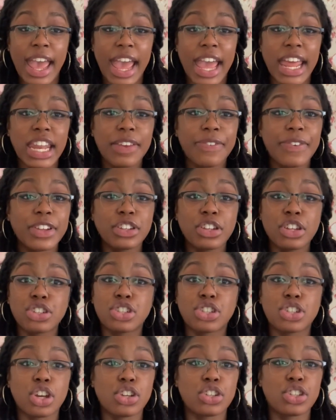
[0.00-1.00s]
Anything that
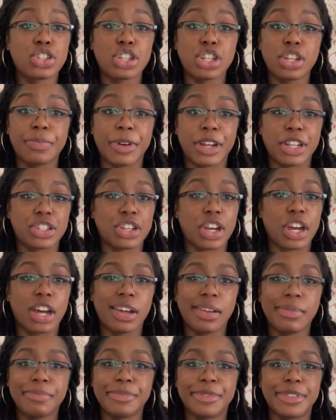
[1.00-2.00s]
shows too much
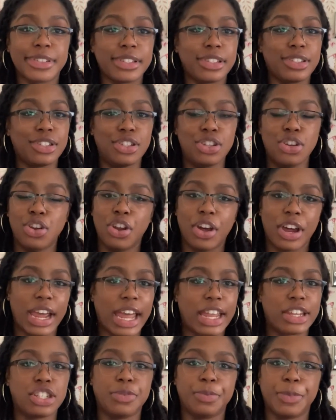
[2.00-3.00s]
arms, you're not
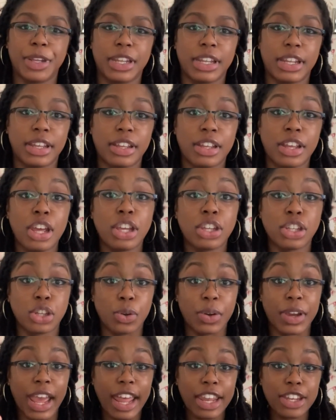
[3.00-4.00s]
catching me in it.
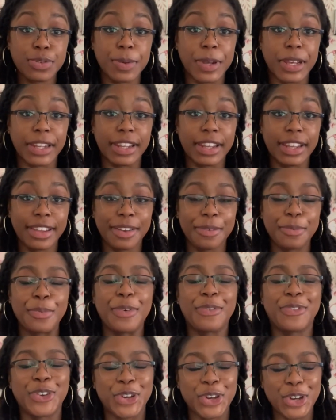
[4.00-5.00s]
You'll catch me in it
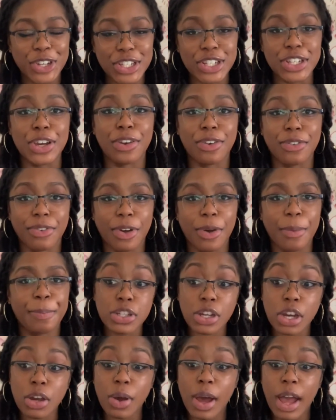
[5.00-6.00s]
with a hoodie over.
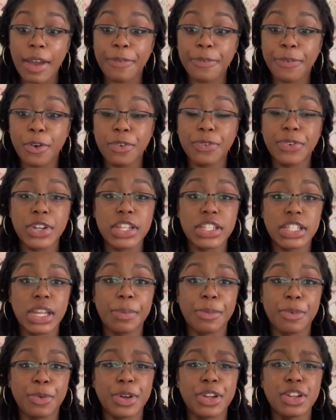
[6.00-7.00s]
So I thought for the
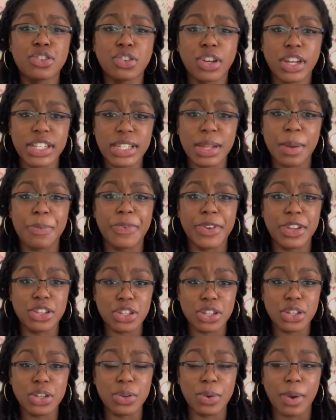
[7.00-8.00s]
summer, I'm gonna try something
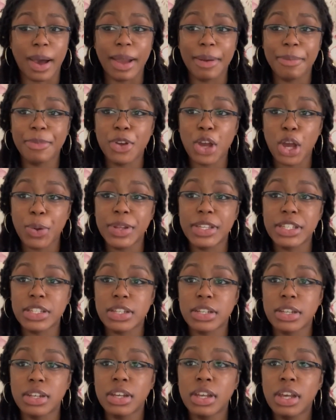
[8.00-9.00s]
new. I'm going
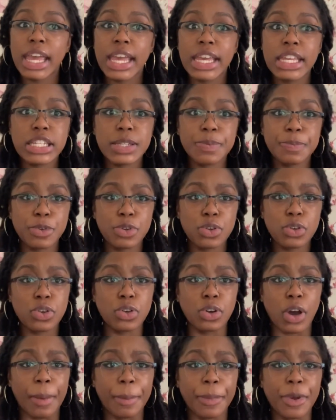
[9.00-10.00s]
to
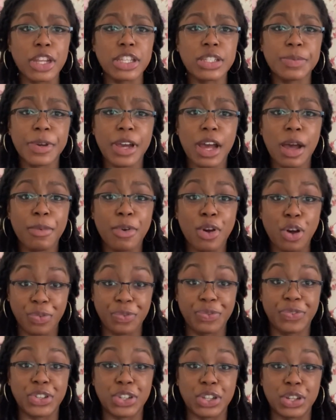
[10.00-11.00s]
explore. I'm going to become
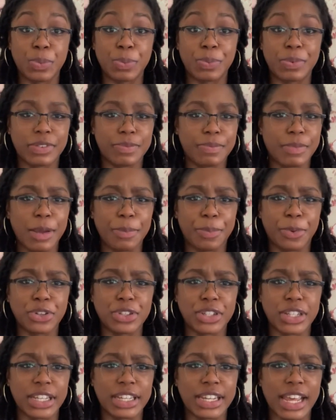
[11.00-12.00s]
confident with my
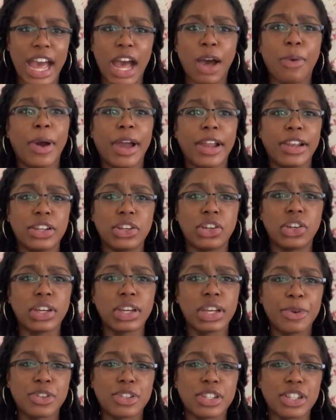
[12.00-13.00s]
body and how I
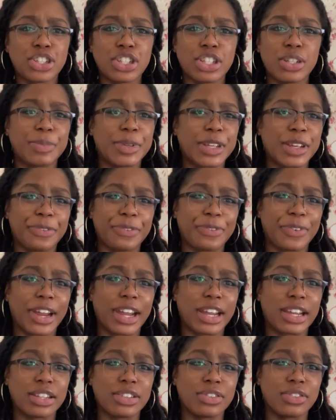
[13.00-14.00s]
look because I shouldn't be
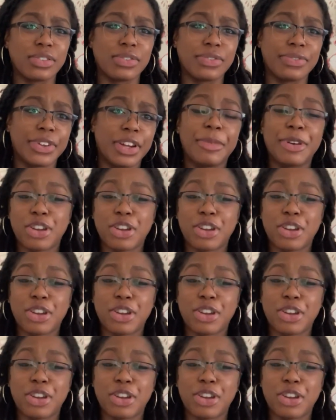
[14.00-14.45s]
afraid of.